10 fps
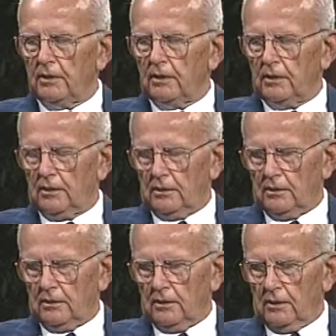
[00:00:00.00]

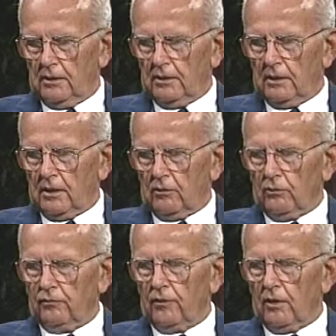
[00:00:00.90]
in that
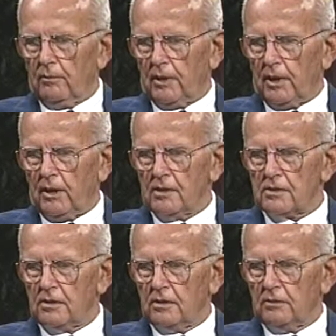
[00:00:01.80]
old
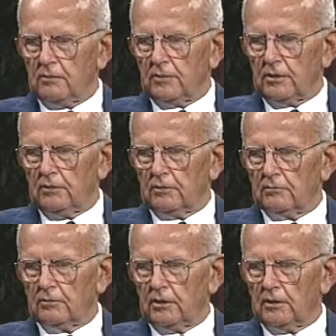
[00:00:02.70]
farmhouse there on
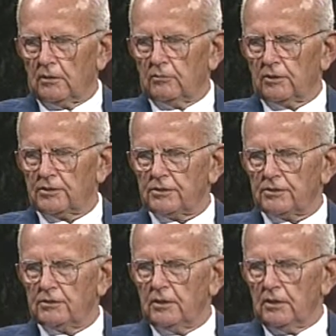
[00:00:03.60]
McEwen Road, which
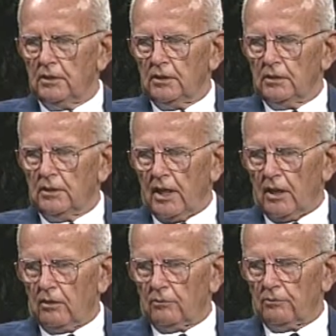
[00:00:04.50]
is
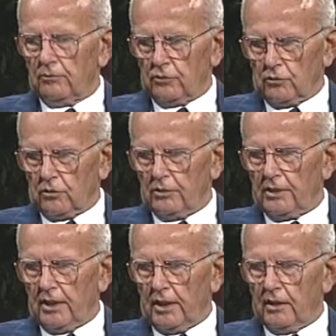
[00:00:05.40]
now torn
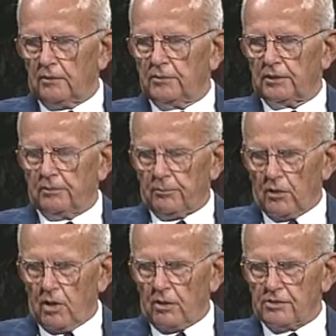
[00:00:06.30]
down, but the
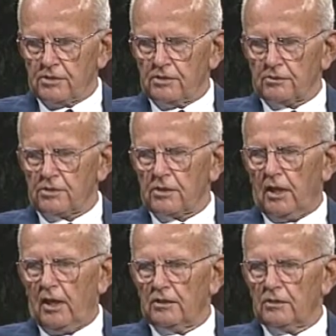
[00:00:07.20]
barn still
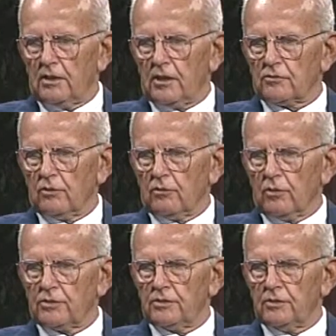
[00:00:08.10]
stands, and that's where
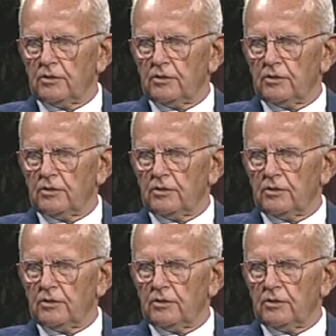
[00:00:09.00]
Washington